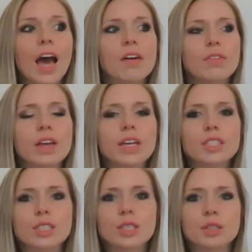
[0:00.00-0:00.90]
I feel like
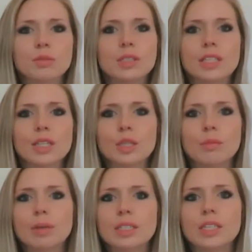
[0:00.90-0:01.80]
it's just because we stay
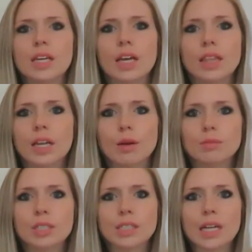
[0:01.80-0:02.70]
so busy, and then
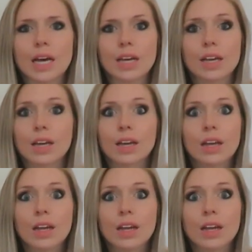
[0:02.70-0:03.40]
I'm just like,